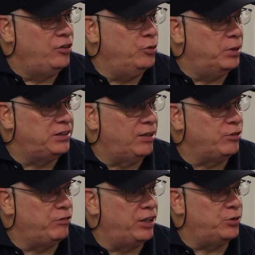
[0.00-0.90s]
two months
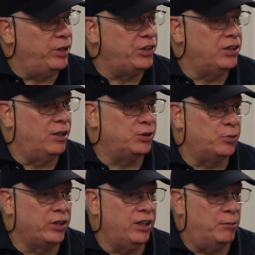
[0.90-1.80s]
after graduation, I was
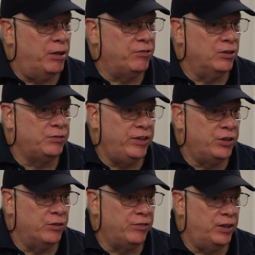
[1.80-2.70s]
working on my first
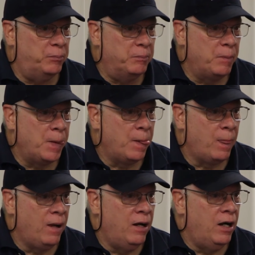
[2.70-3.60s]
feature film
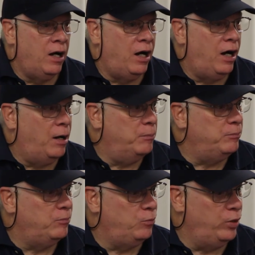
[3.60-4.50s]

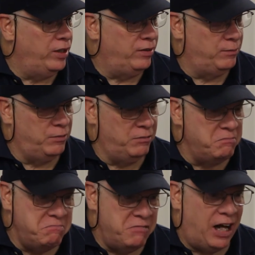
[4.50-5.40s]
um, with,
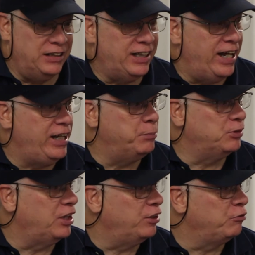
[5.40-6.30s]
I'd say
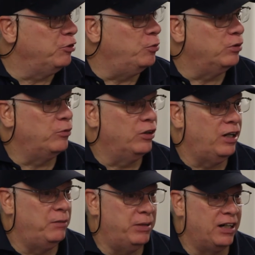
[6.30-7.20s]
80% of the crew were, were,
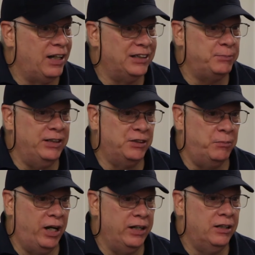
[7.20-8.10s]
had been classmates of
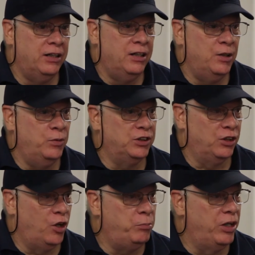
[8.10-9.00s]
mine. It was a
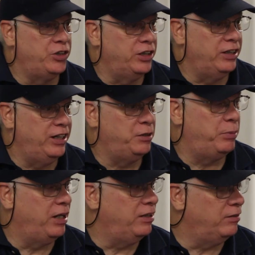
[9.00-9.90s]
low budget,
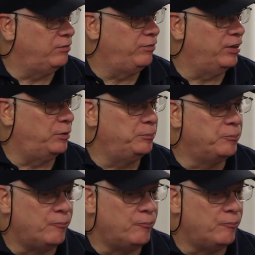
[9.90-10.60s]
independent film,